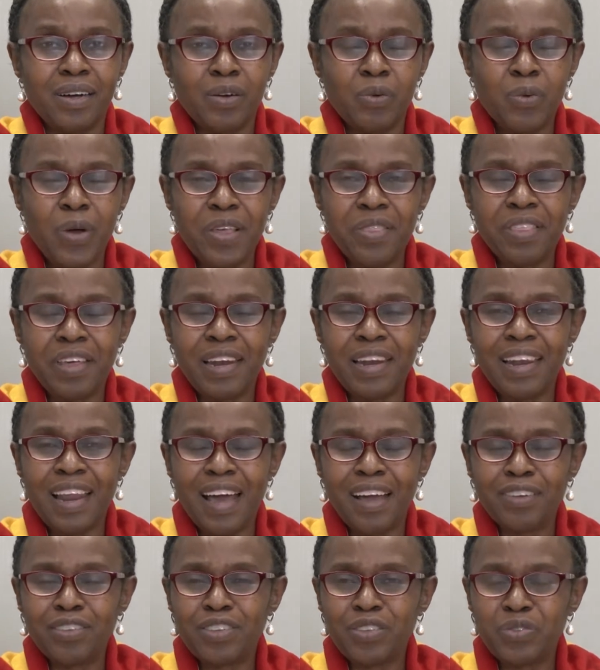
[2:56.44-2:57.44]
When the
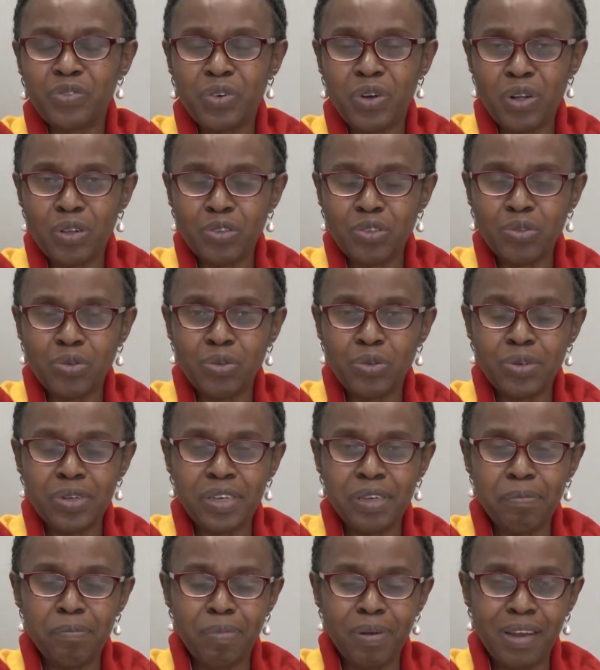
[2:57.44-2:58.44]
lines fall to you
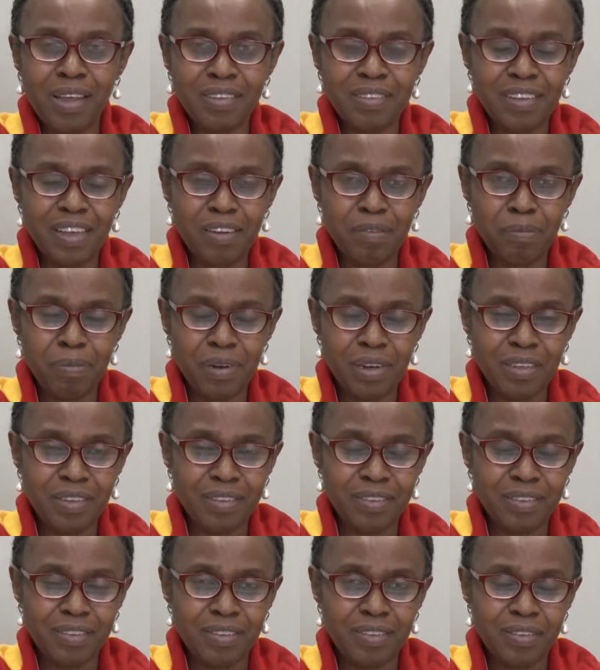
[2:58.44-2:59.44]
in pleasant
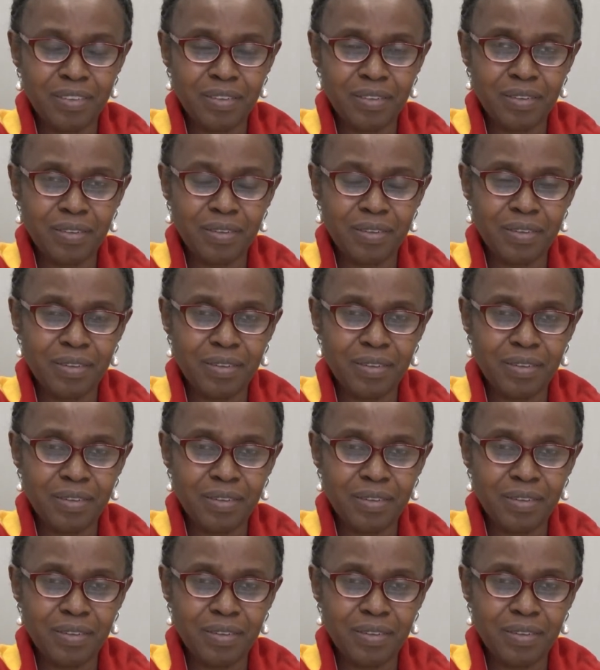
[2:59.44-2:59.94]
places,